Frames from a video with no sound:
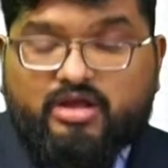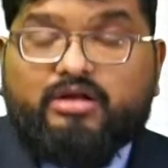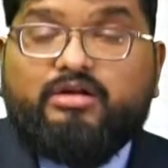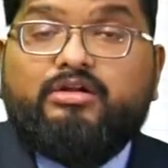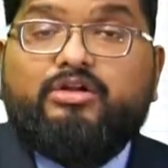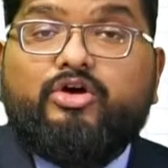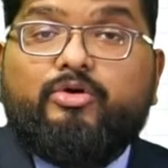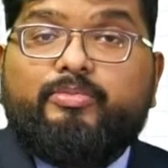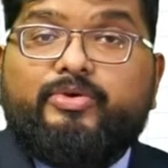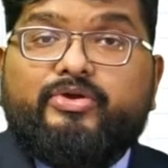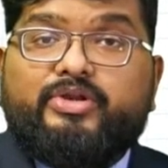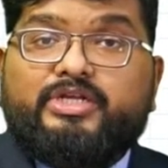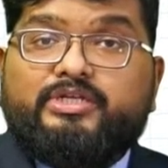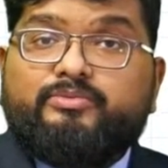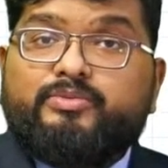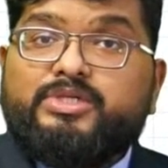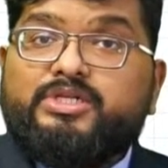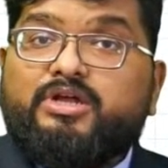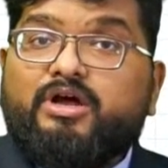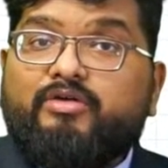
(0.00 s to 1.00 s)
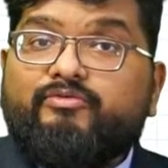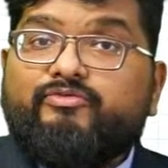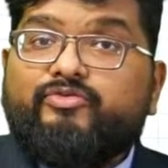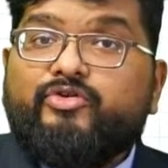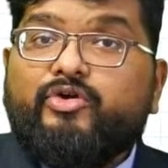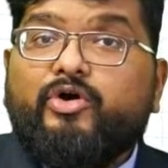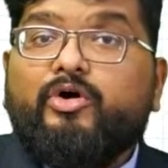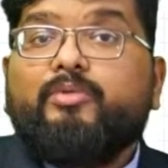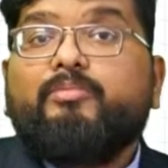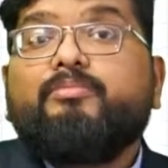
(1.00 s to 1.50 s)
Globulin will come
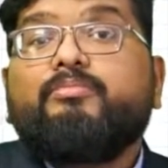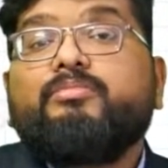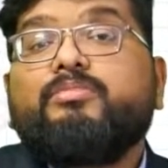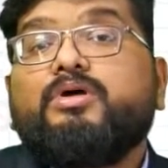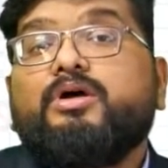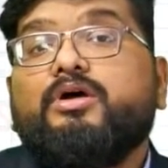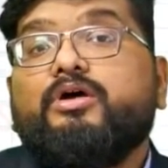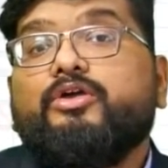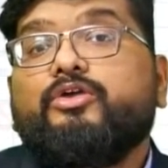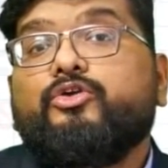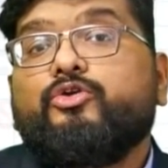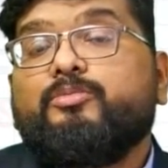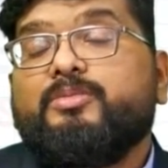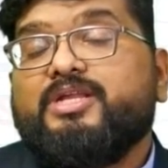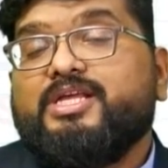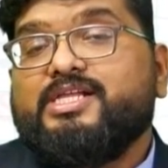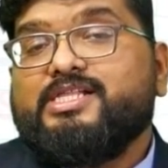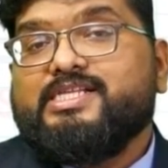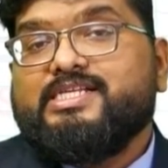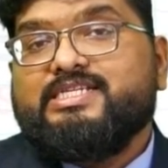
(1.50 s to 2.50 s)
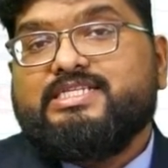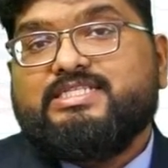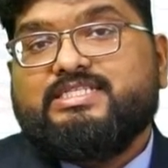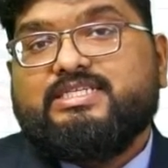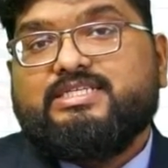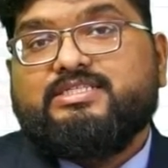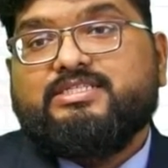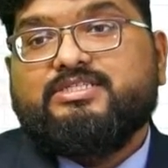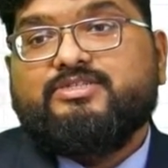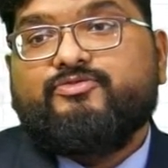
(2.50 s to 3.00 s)
from human health and
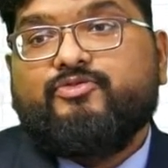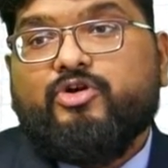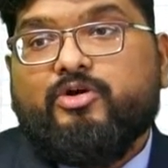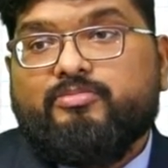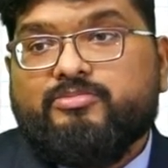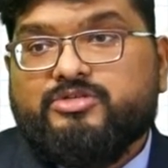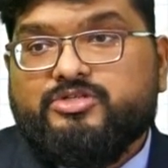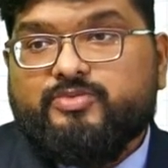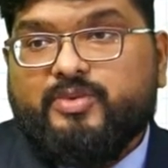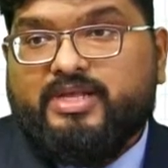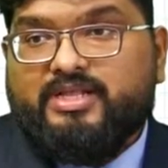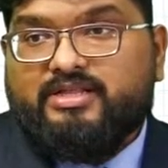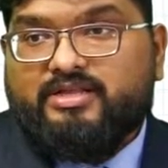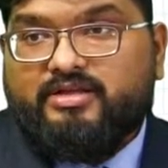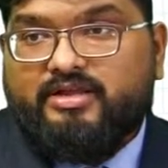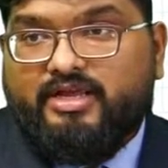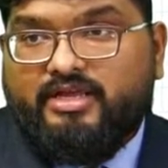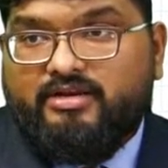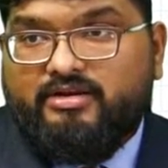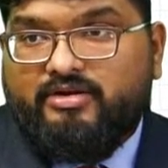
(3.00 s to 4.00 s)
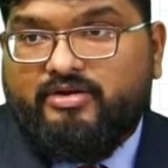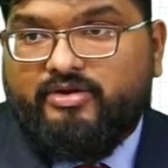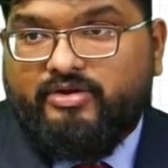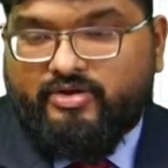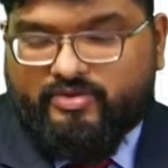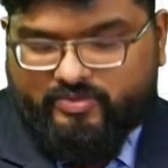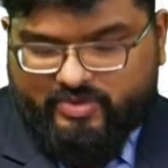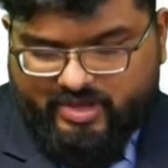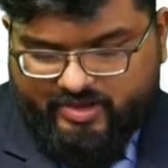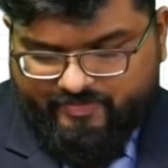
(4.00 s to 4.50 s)
diseases from 12th grade,
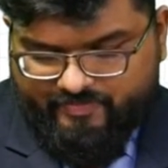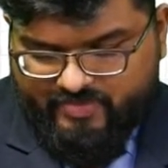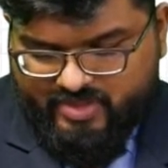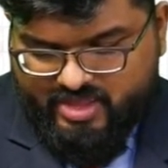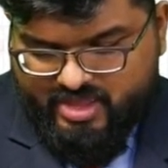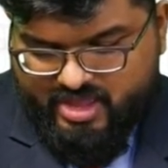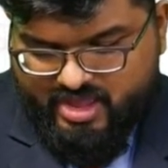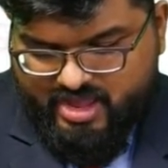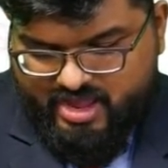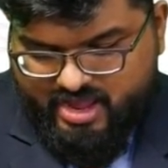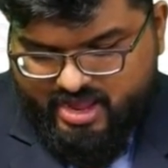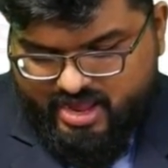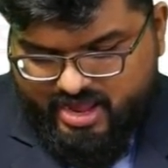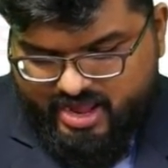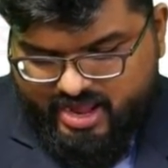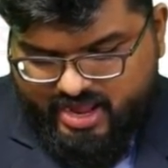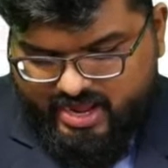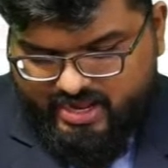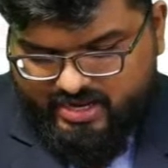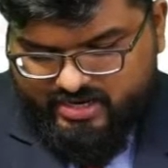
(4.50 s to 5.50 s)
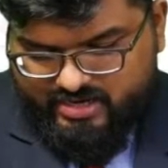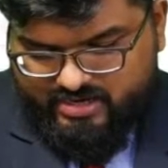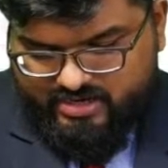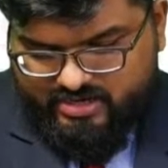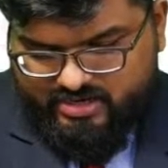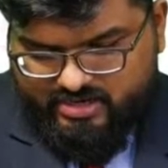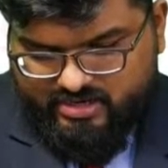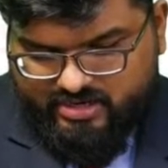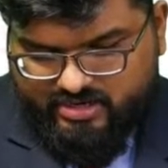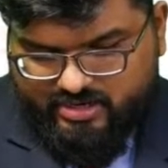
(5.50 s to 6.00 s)
okay? And